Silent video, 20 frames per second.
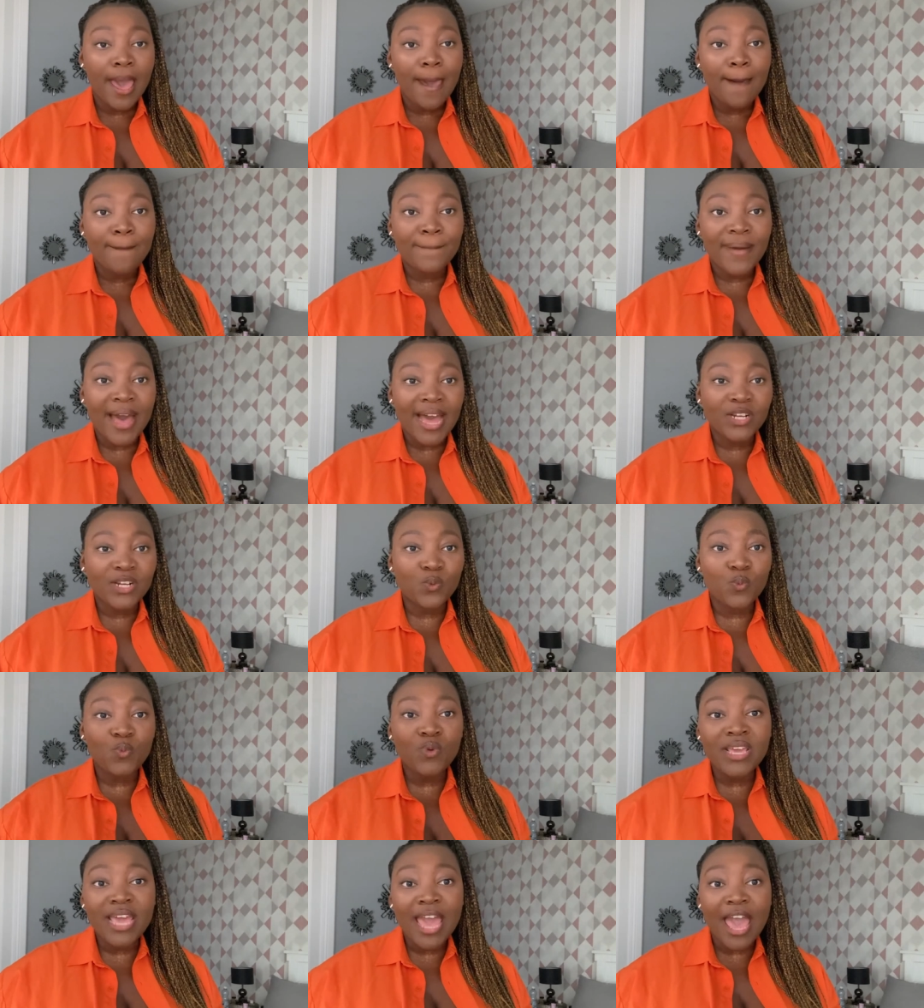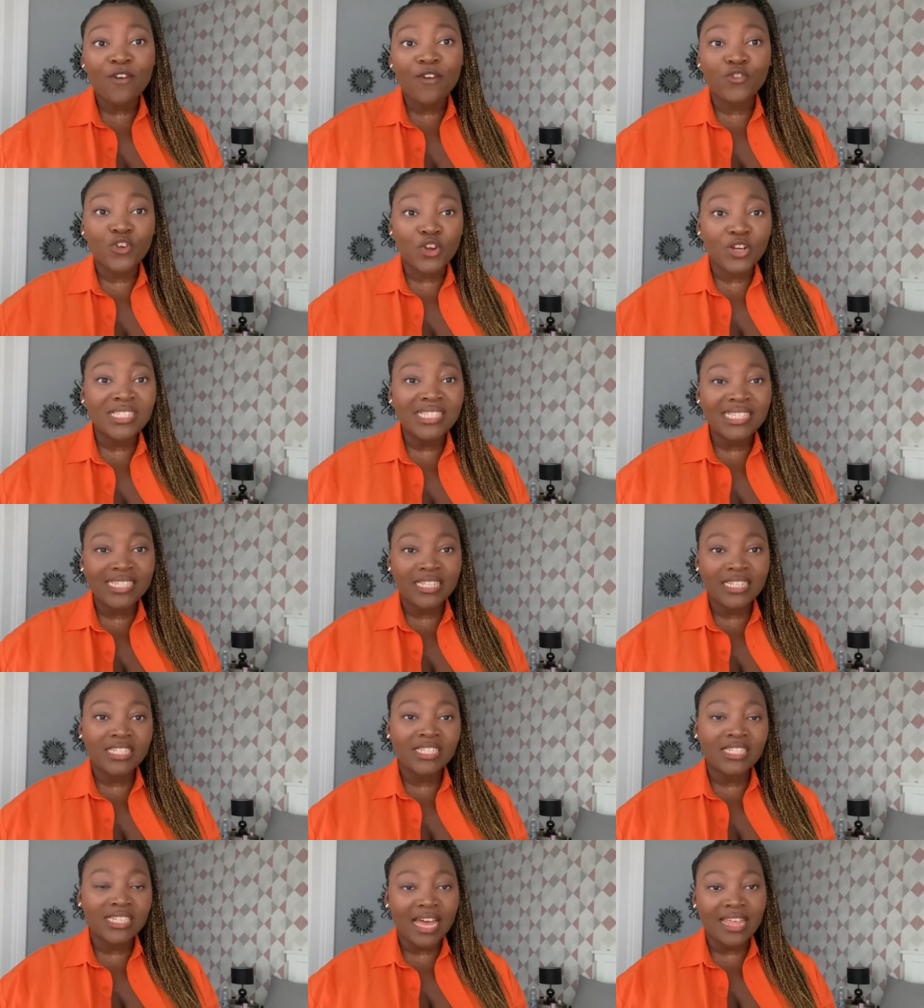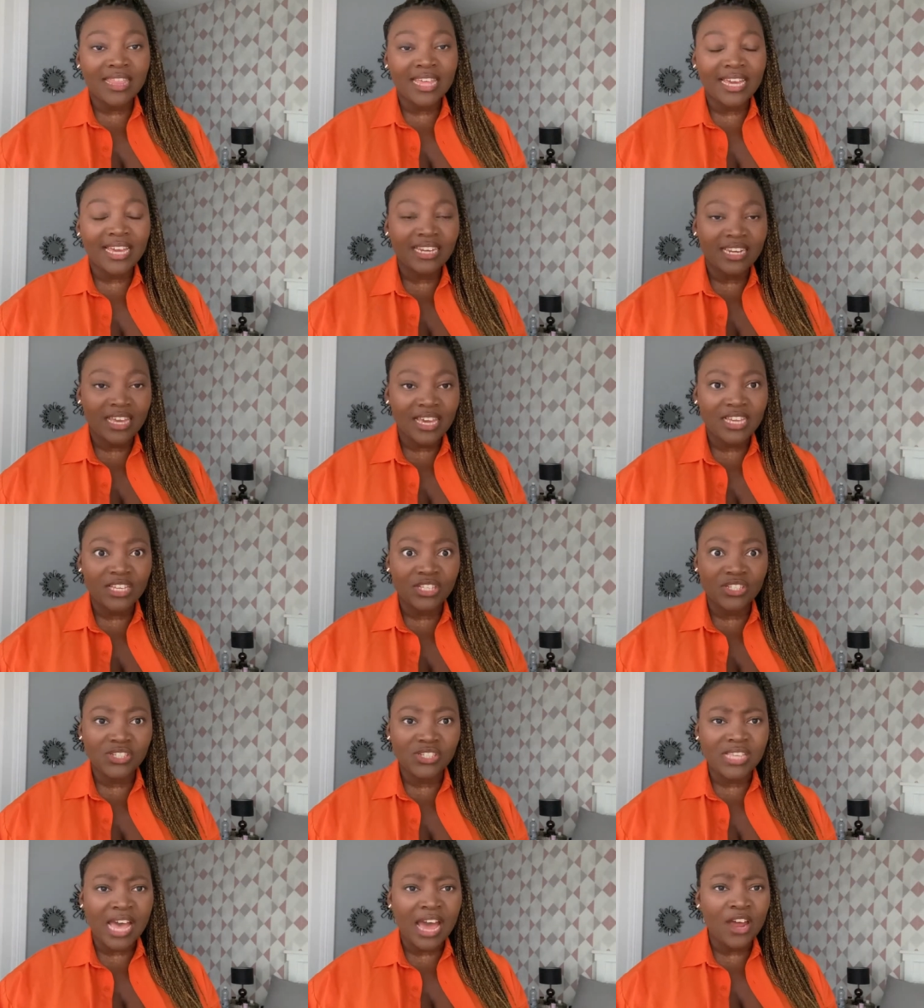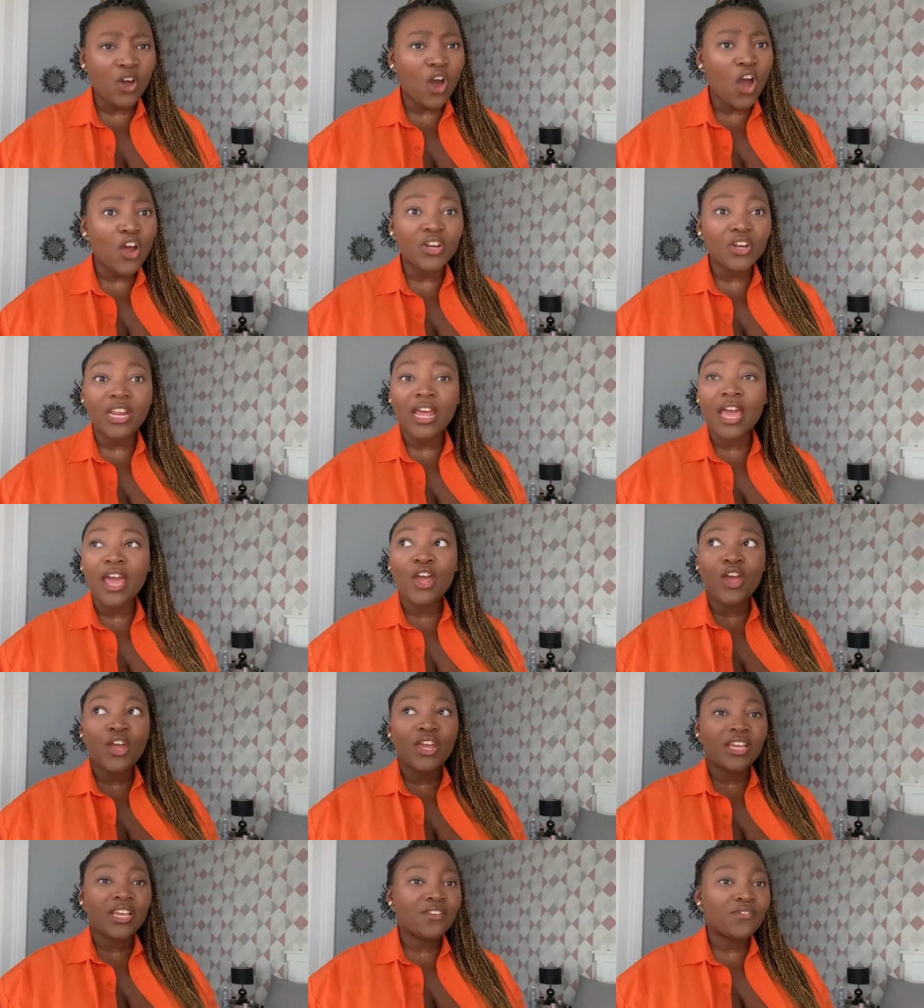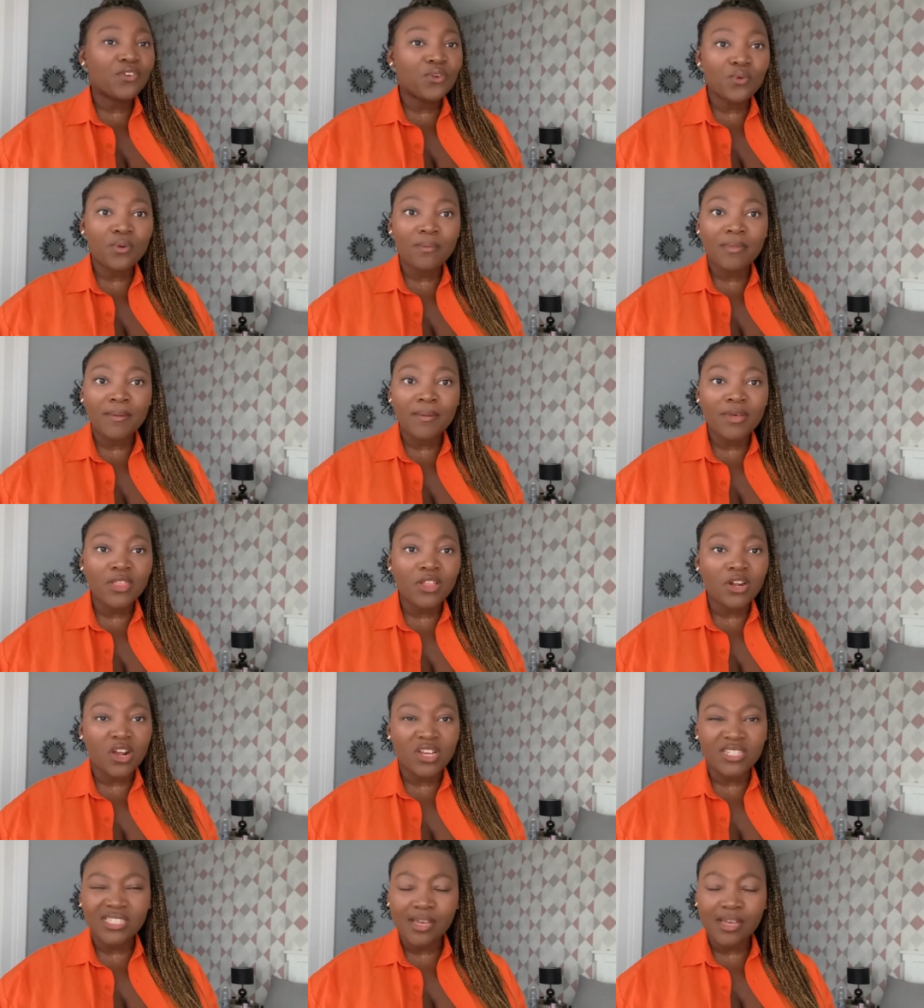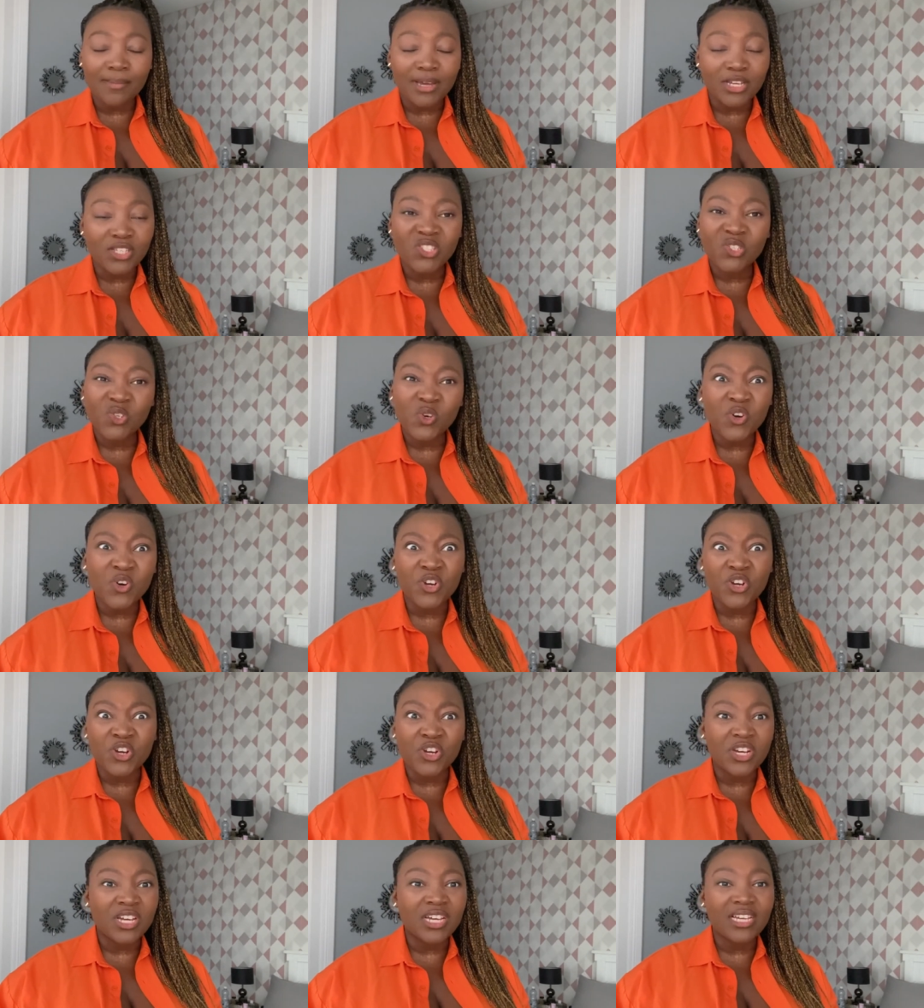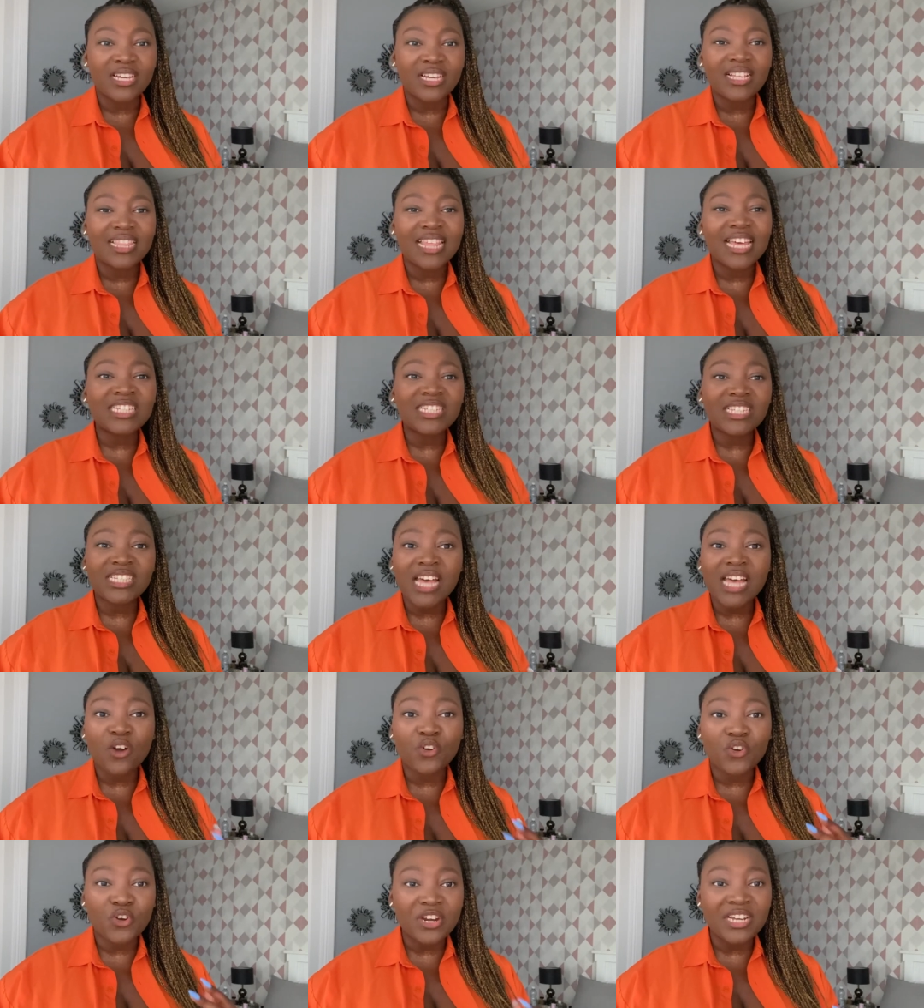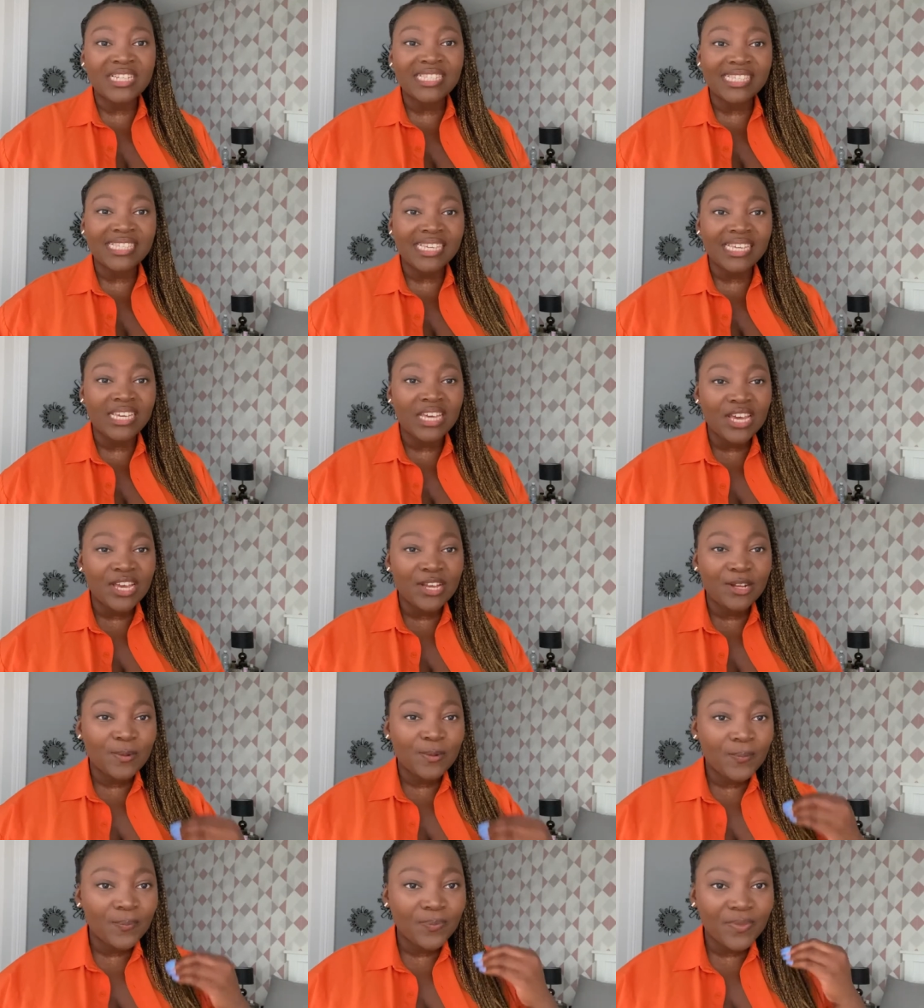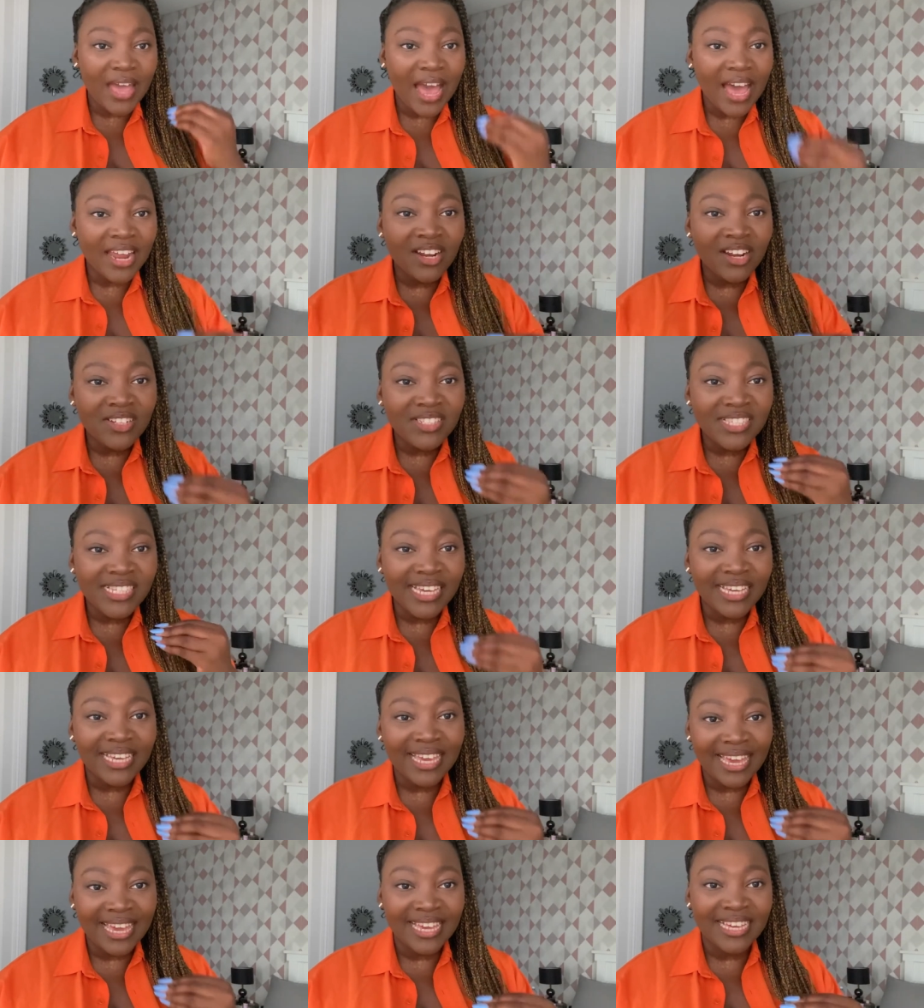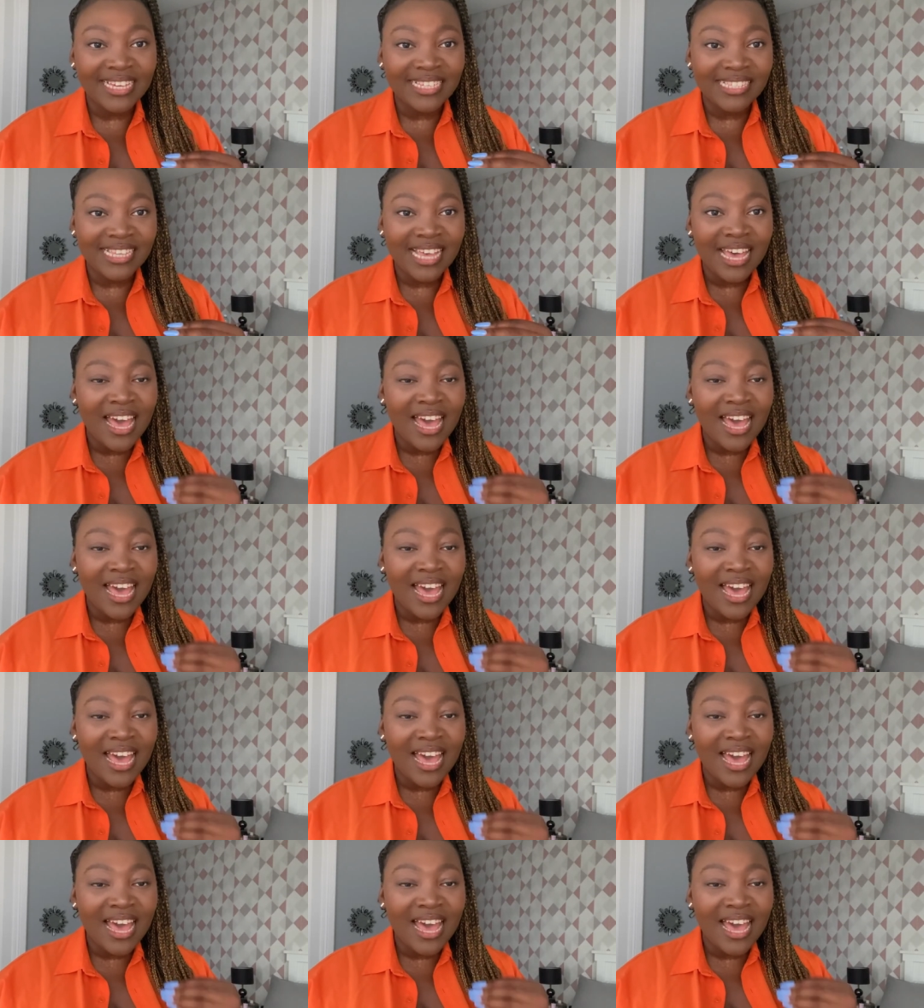but we have not seen each other in ages i can't even remember the last time i saw her that's just how crazy adulting is.